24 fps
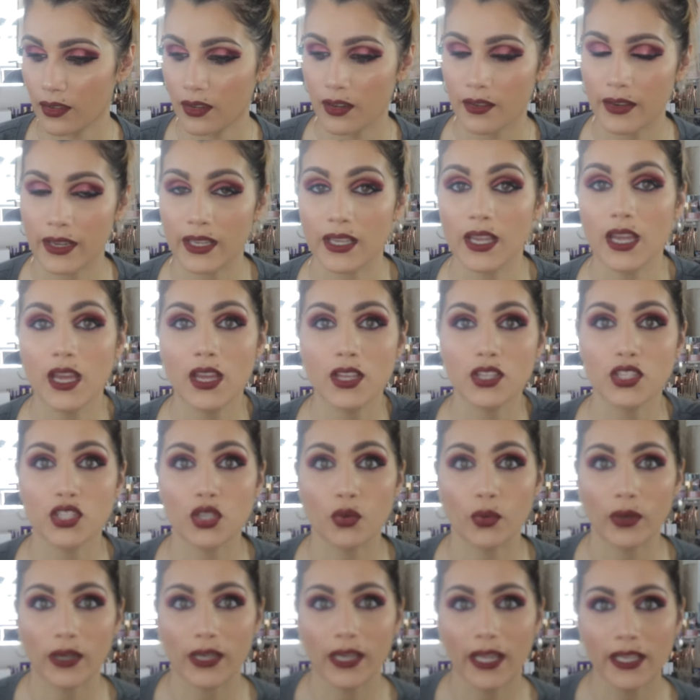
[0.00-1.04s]
All right,
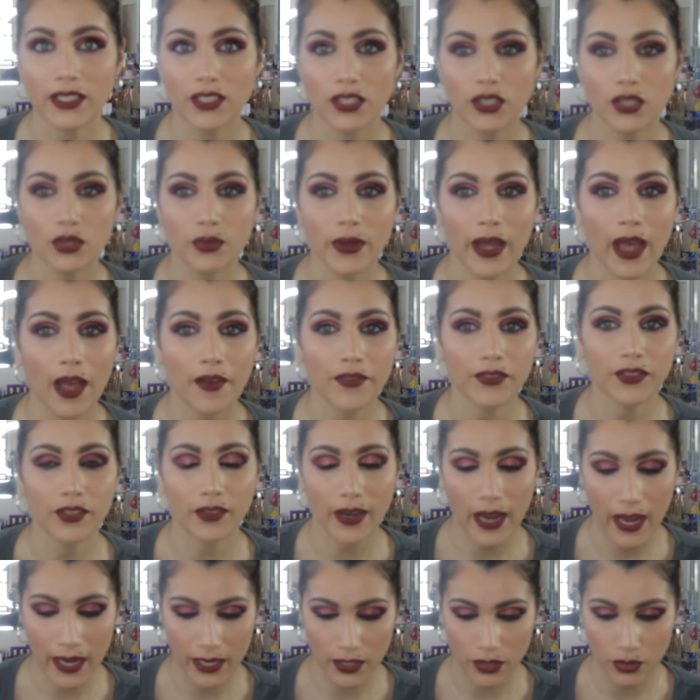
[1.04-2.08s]
so what I like to do after
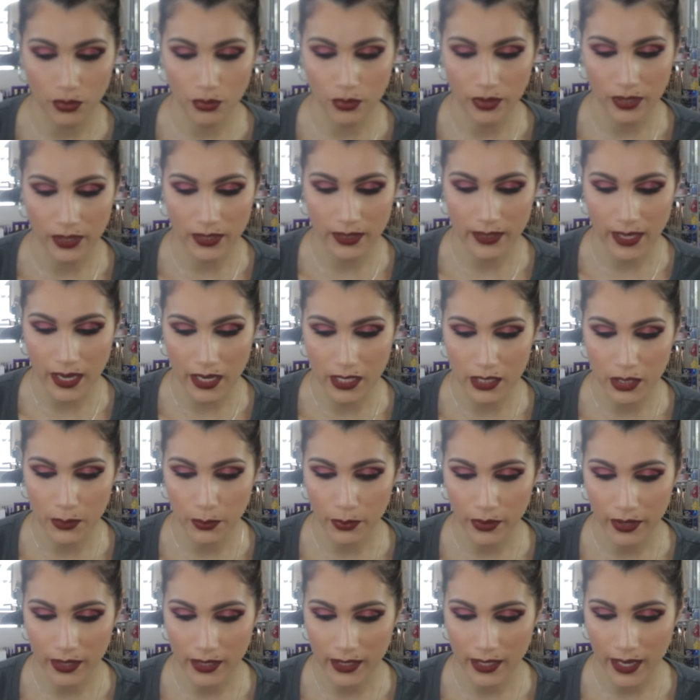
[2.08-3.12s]
I do the setting
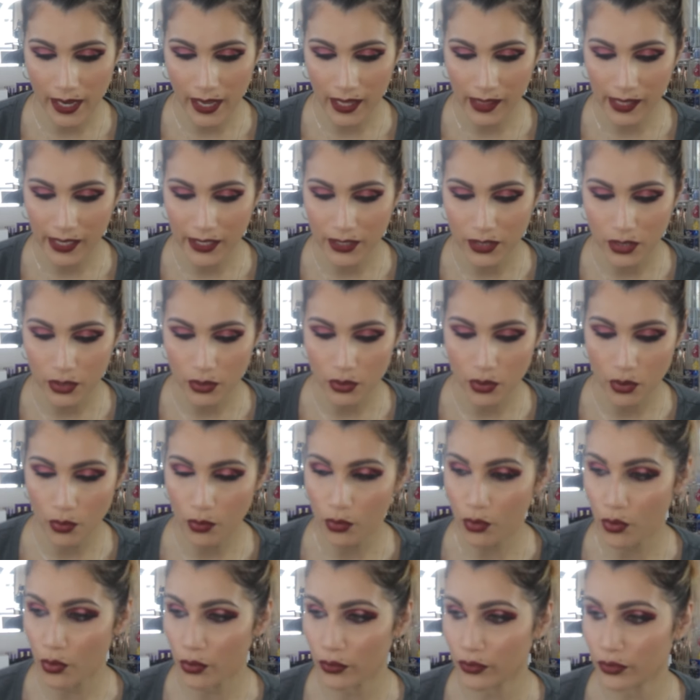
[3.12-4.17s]
spray, I like to
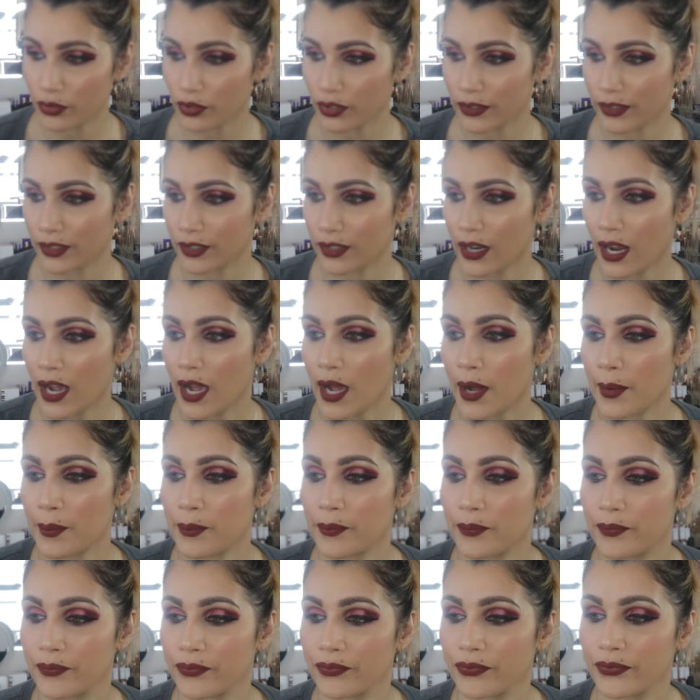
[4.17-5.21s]
go over
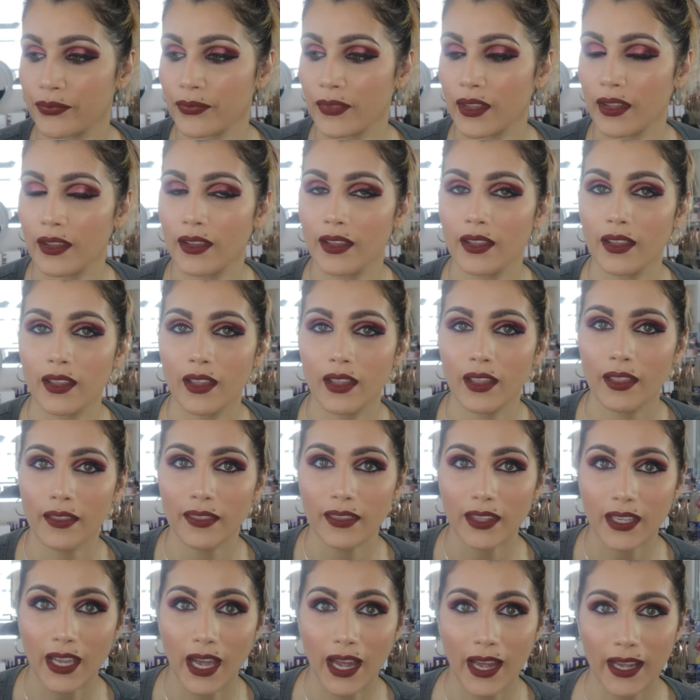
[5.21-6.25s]
um,
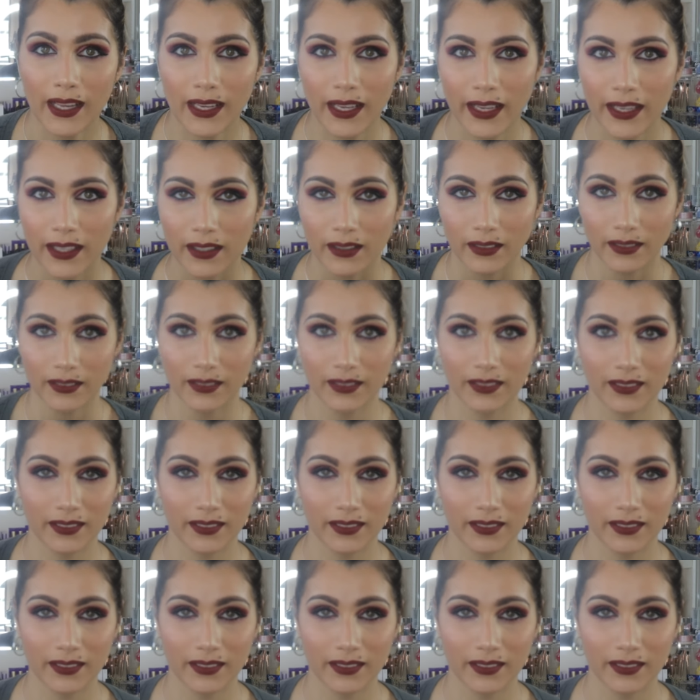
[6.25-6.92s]
the highlight.